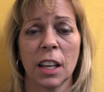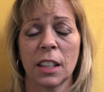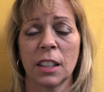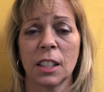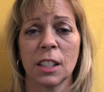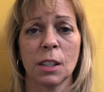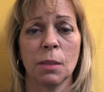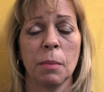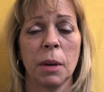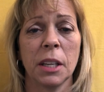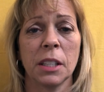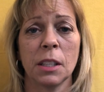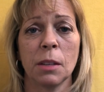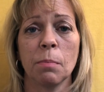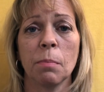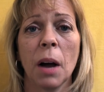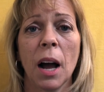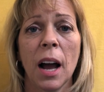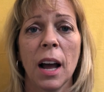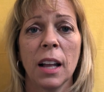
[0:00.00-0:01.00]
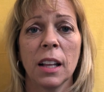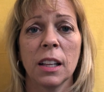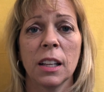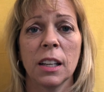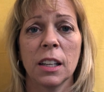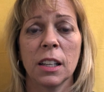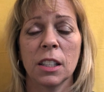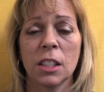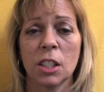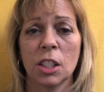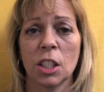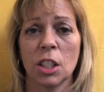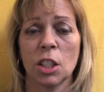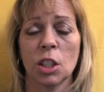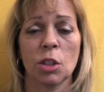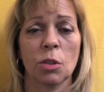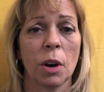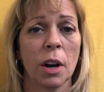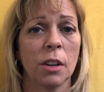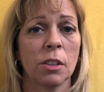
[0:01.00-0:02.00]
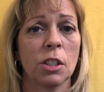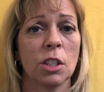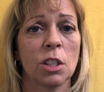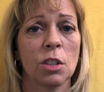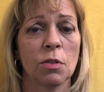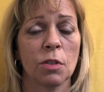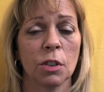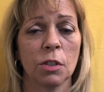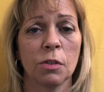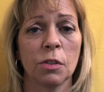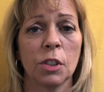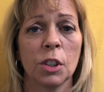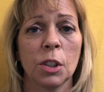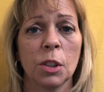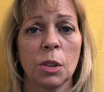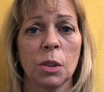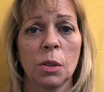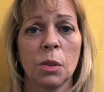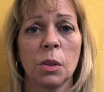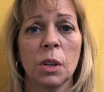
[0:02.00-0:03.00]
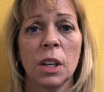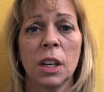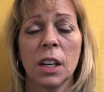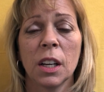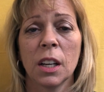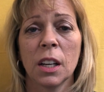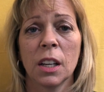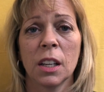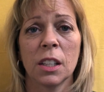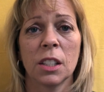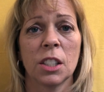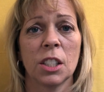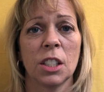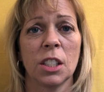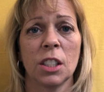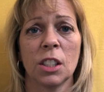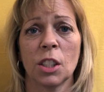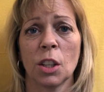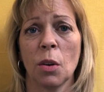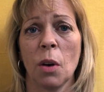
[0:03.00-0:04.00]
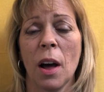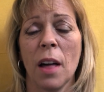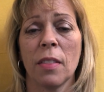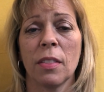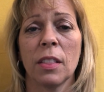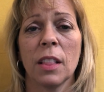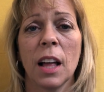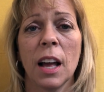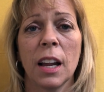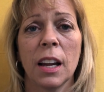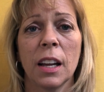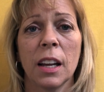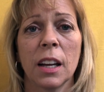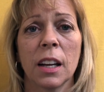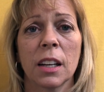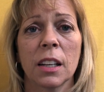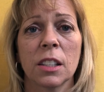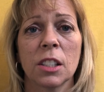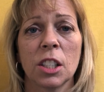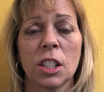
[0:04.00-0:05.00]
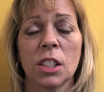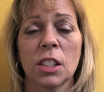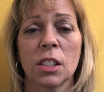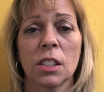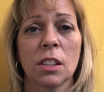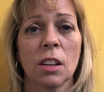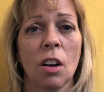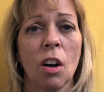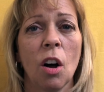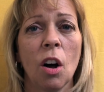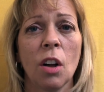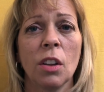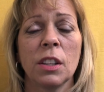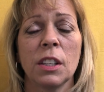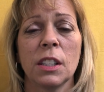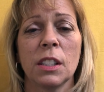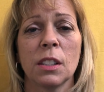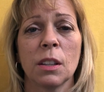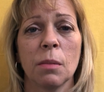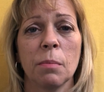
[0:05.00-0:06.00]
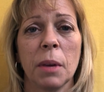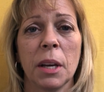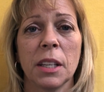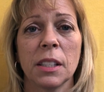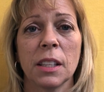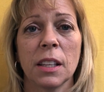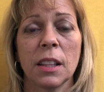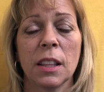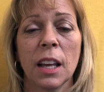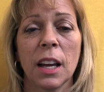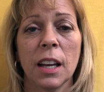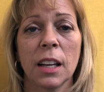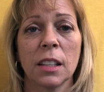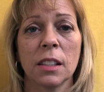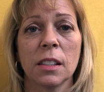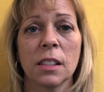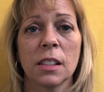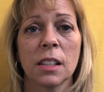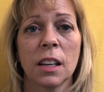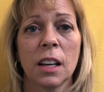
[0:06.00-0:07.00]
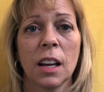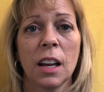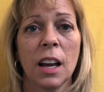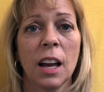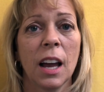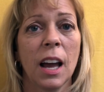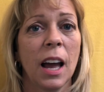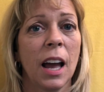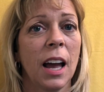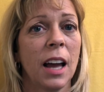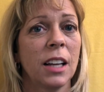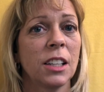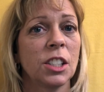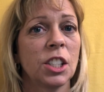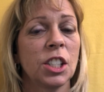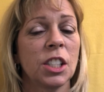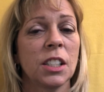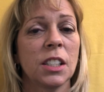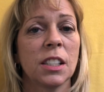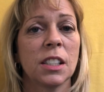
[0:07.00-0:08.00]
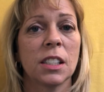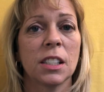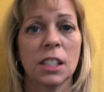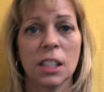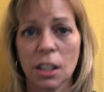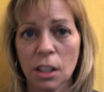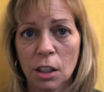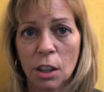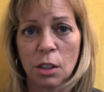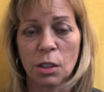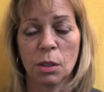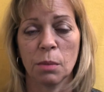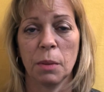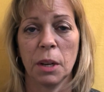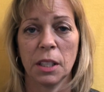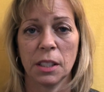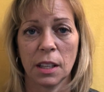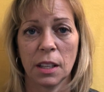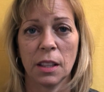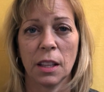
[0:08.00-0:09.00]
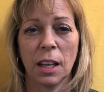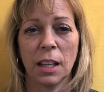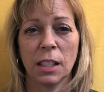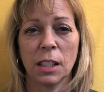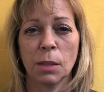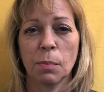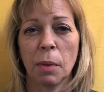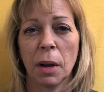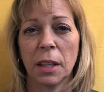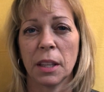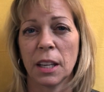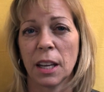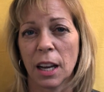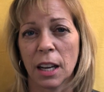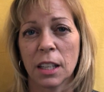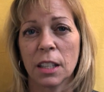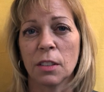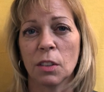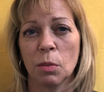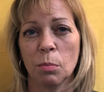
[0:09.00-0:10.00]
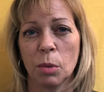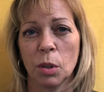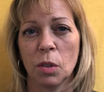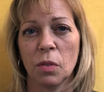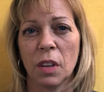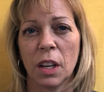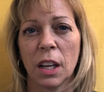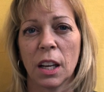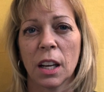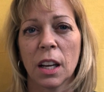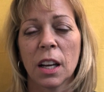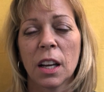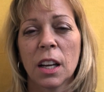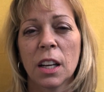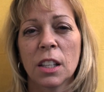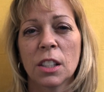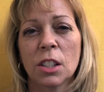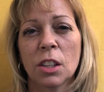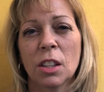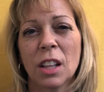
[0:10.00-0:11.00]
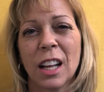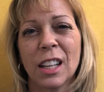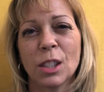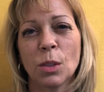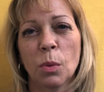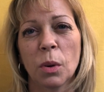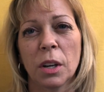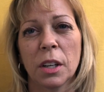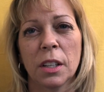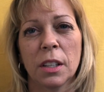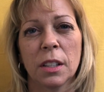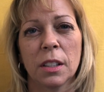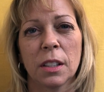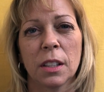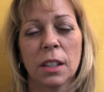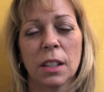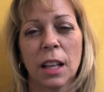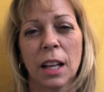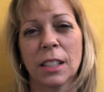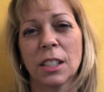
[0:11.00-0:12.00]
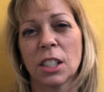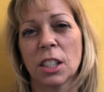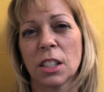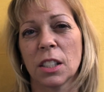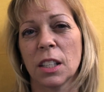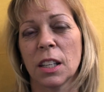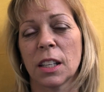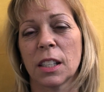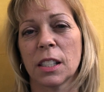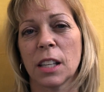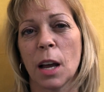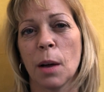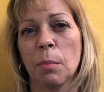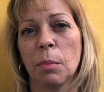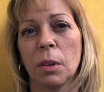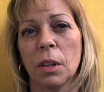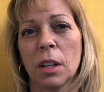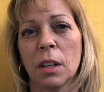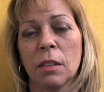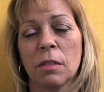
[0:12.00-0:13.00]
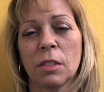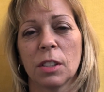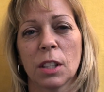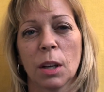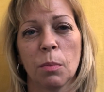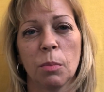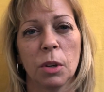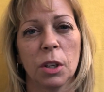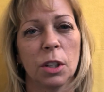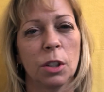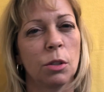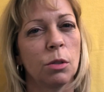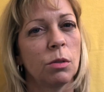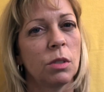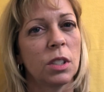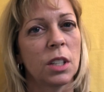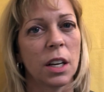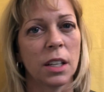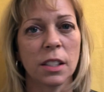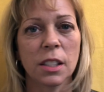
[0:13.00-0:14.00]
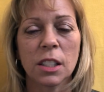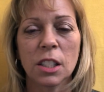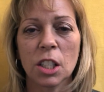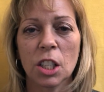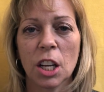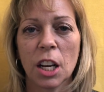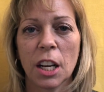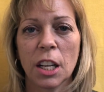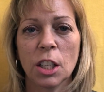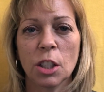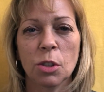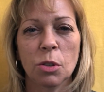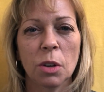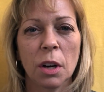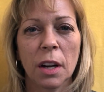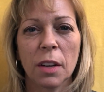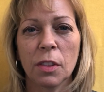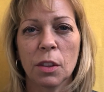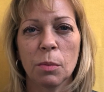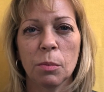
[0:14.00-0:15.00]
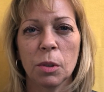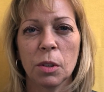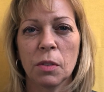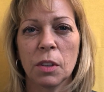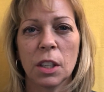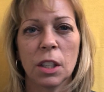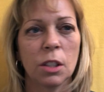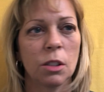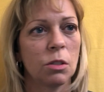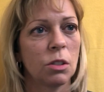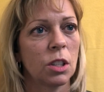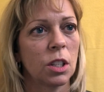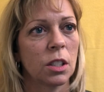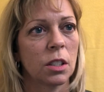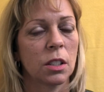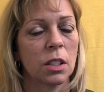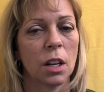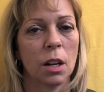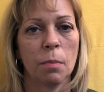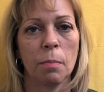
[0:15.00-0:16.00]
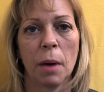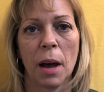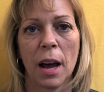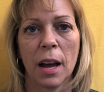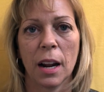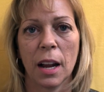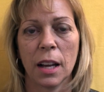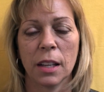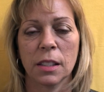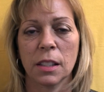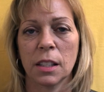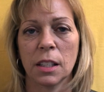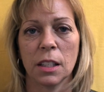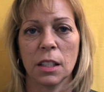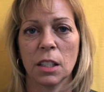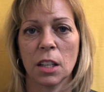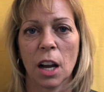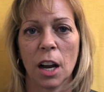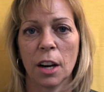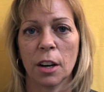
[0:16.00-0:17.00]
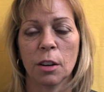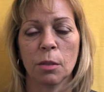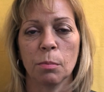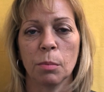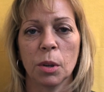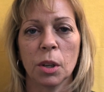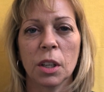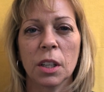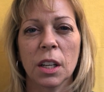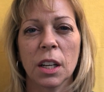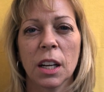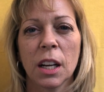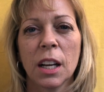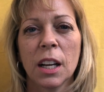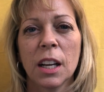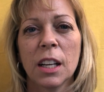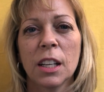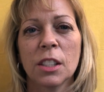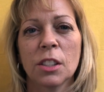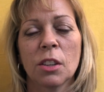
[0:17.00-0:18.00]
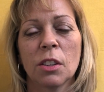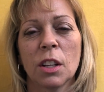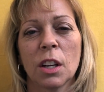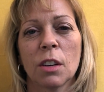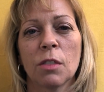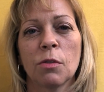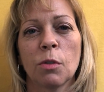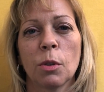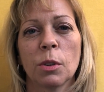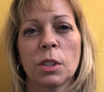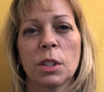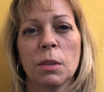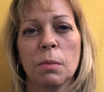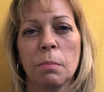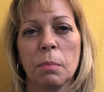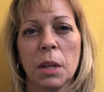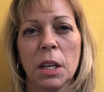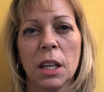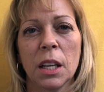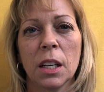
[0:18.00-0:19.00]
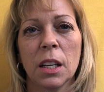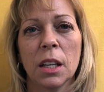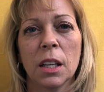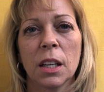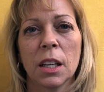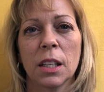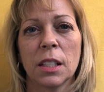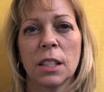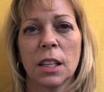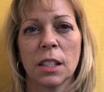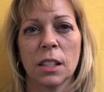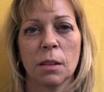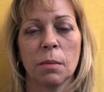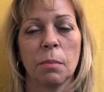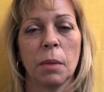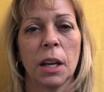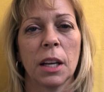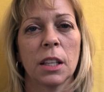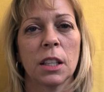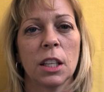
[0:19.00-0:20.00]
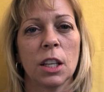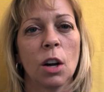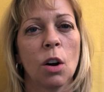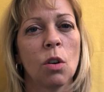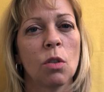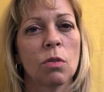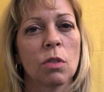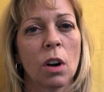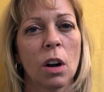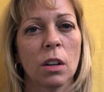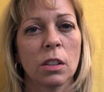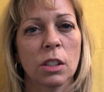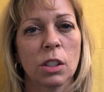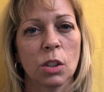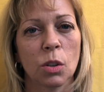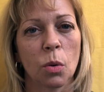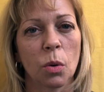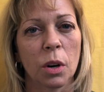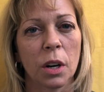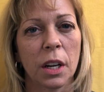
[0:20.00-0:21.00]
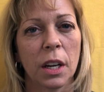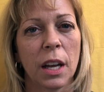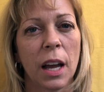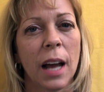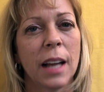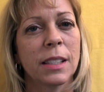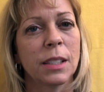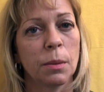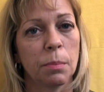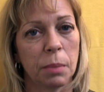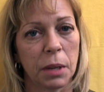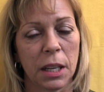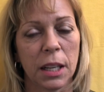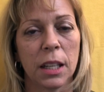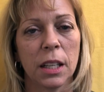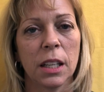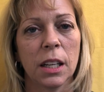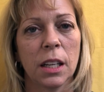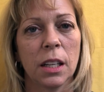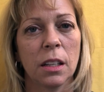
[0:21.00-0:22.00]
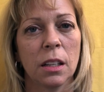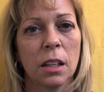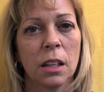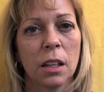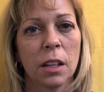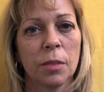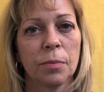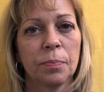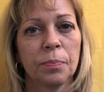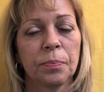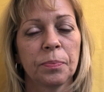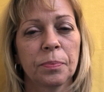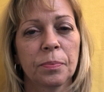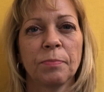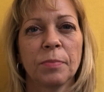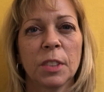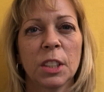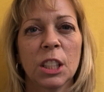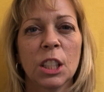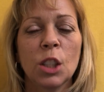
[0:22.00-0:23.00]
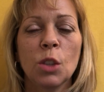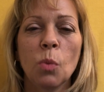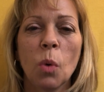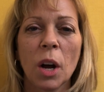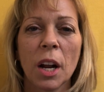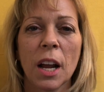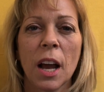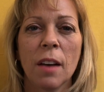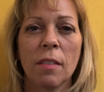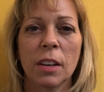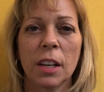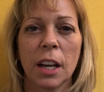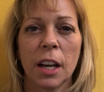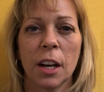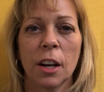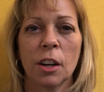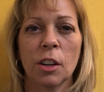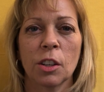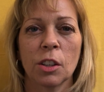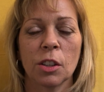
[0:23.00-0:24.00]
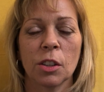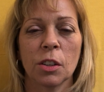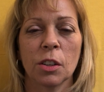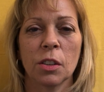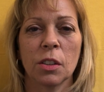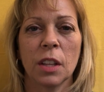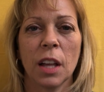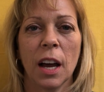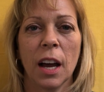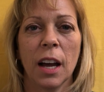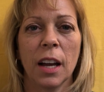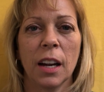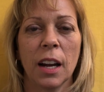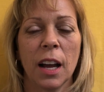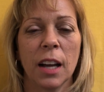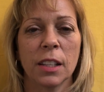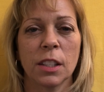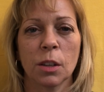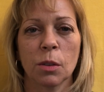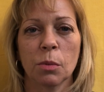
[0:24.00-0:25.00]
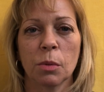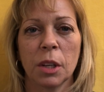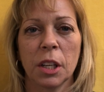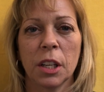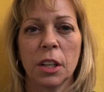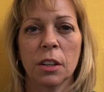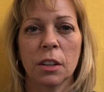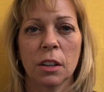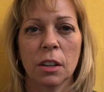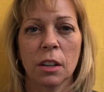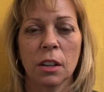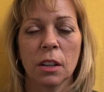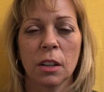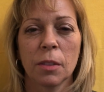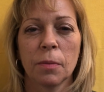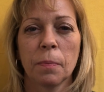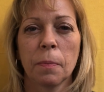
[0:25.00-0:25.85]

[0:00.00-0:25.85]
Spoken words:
like this amazing pilot. She scrounges for food. She's so athletic. She's all these amazing things. And she's still those amazing things by the end of the movie. So that's just an example of someone who doesn't change throughout the movie, who's just a badass the entire book. So therefore, to me, it doesn't make the overall story as appealing. You want to have a character that, as a reader,